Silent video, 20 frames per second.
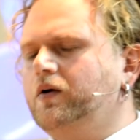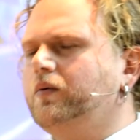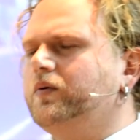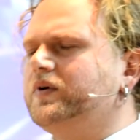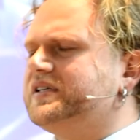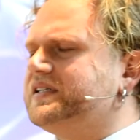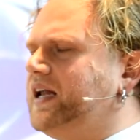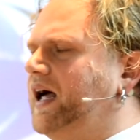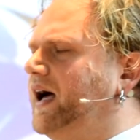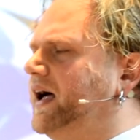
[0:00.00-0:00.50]

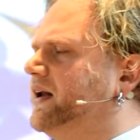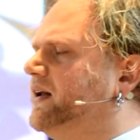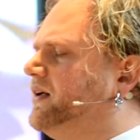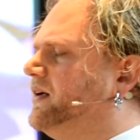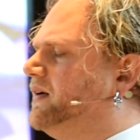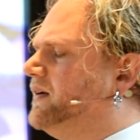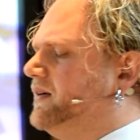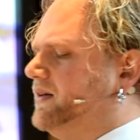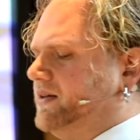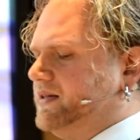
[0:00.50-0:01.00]
was not
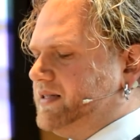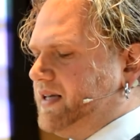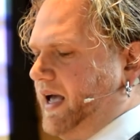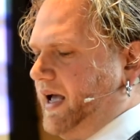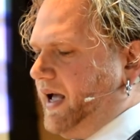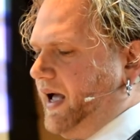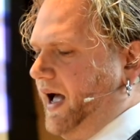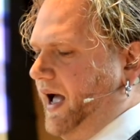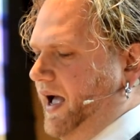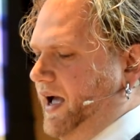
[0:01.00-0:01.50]

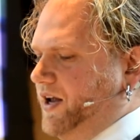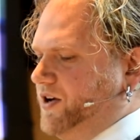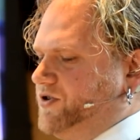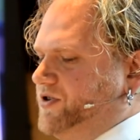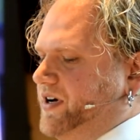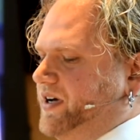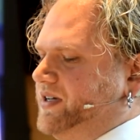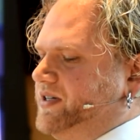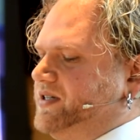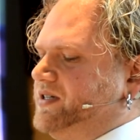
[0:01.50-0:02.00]

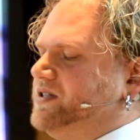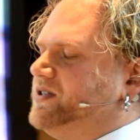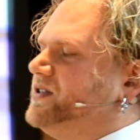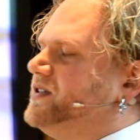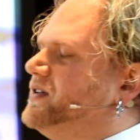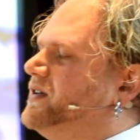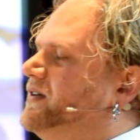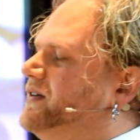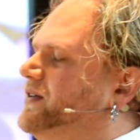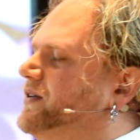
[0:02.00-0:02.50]

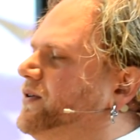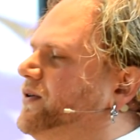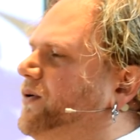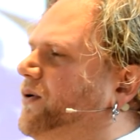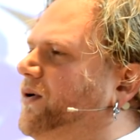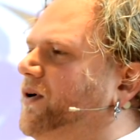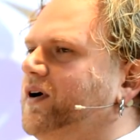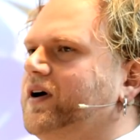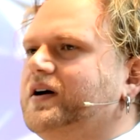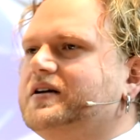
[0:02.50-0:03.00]
psychiatrists
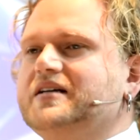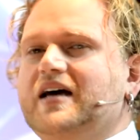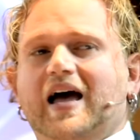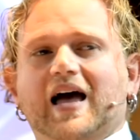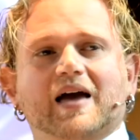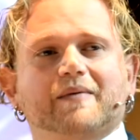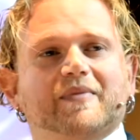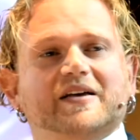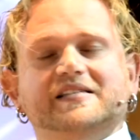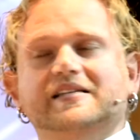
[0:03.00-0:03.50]
or
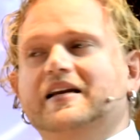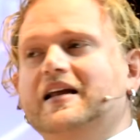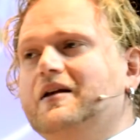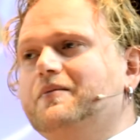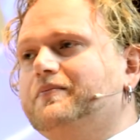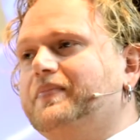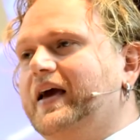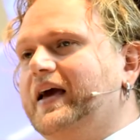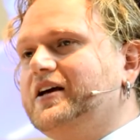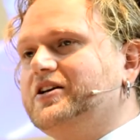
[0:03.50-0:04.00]
time as an
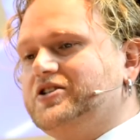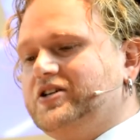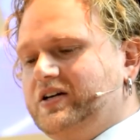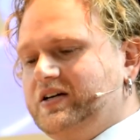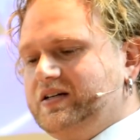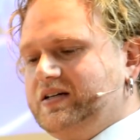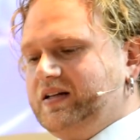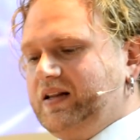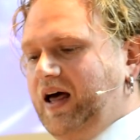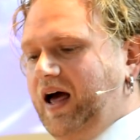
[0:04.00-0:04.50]

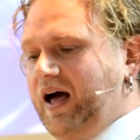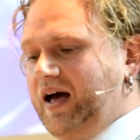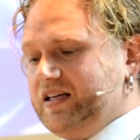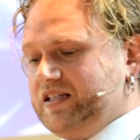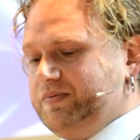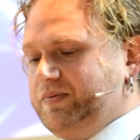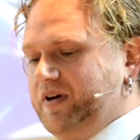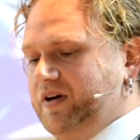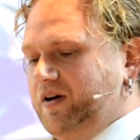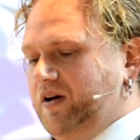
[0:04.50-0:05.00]
inpatient in the
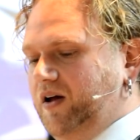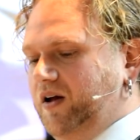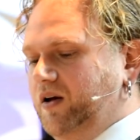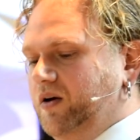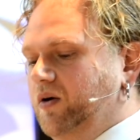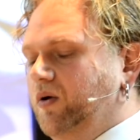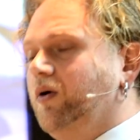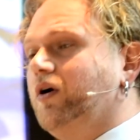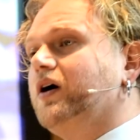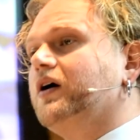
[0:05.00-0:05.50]

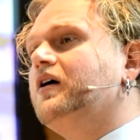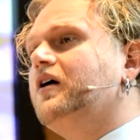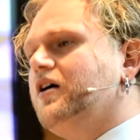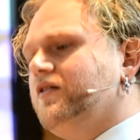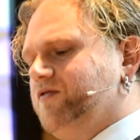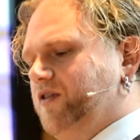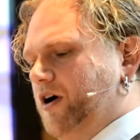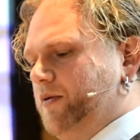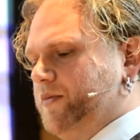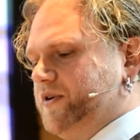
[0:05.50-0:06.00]
hospital or
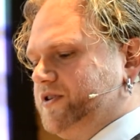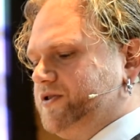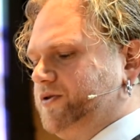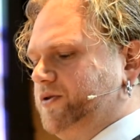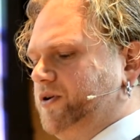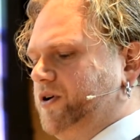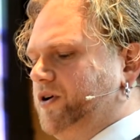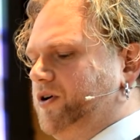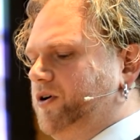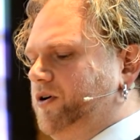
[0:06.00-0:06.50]

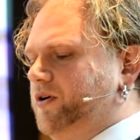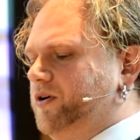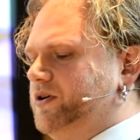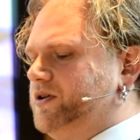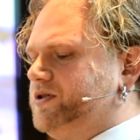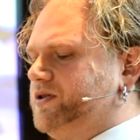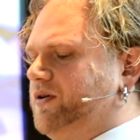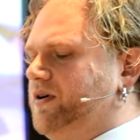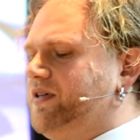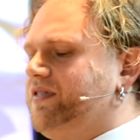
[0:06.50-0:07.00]

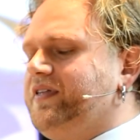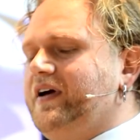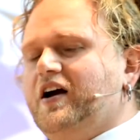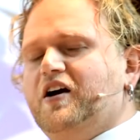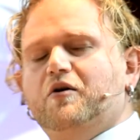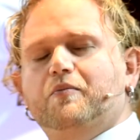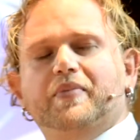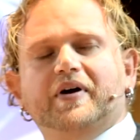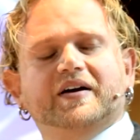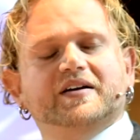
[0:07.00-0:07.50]
pharmaceuticals or
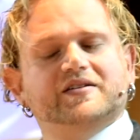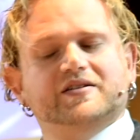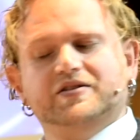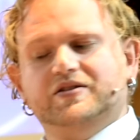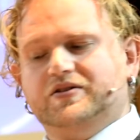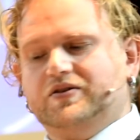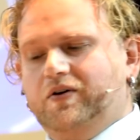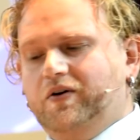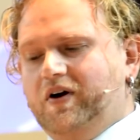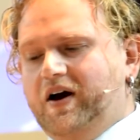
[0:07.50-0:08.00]

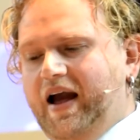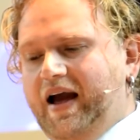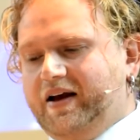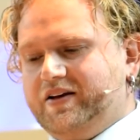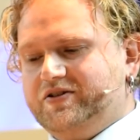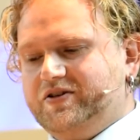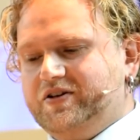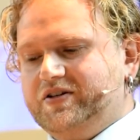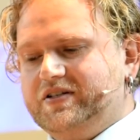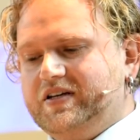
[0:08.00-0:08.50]
therapists or
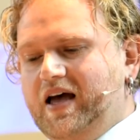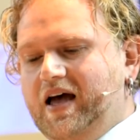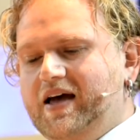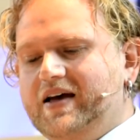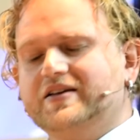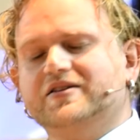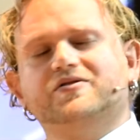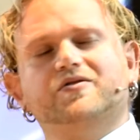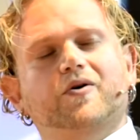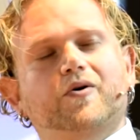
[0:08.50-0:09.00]

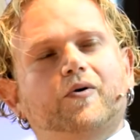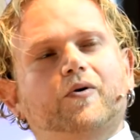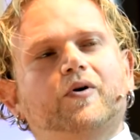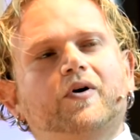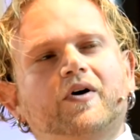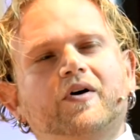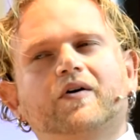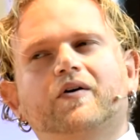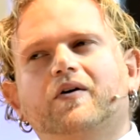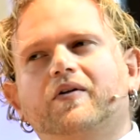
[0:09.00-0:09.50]
exercise, though
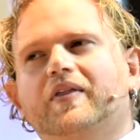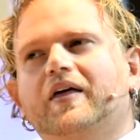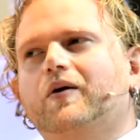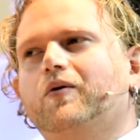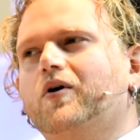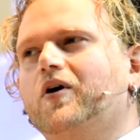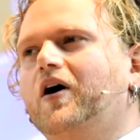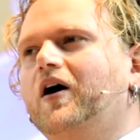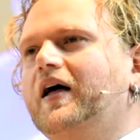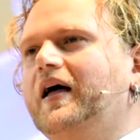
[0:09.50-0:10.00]
they
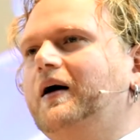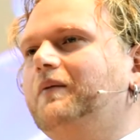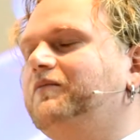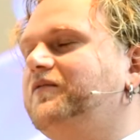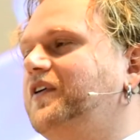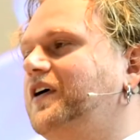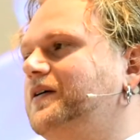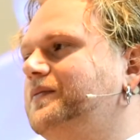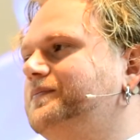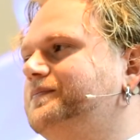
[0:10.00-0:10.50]
were all
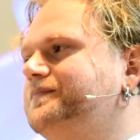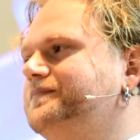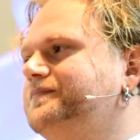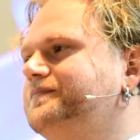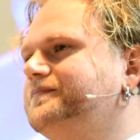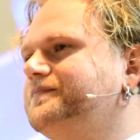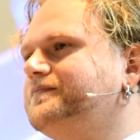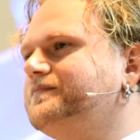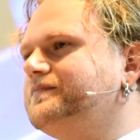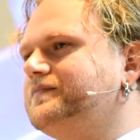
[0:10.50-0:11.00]
helpful.
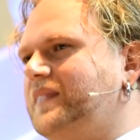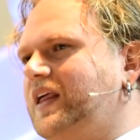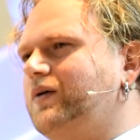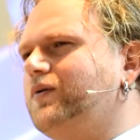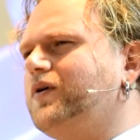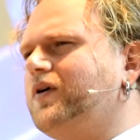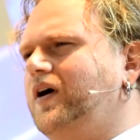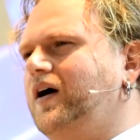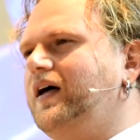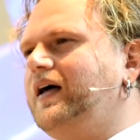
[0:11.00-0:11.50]
They
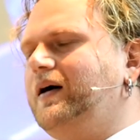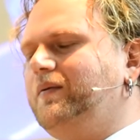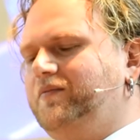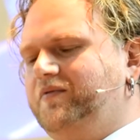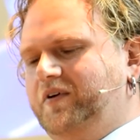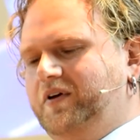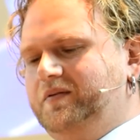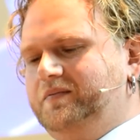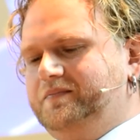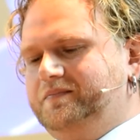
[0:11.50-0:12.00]
were all
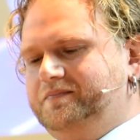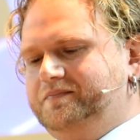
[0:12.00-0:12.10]
helpful.